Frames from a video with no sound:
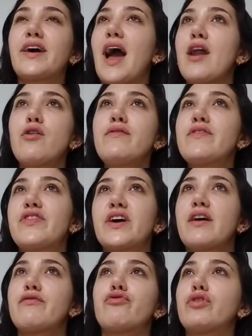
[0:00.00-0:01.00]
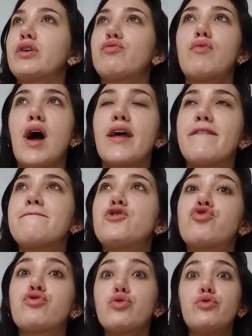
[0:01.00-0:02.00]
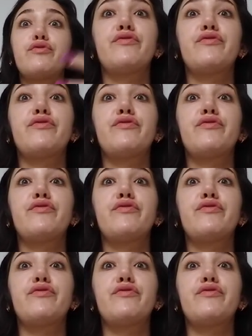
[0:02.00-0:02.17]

like I don't even think I've really read a true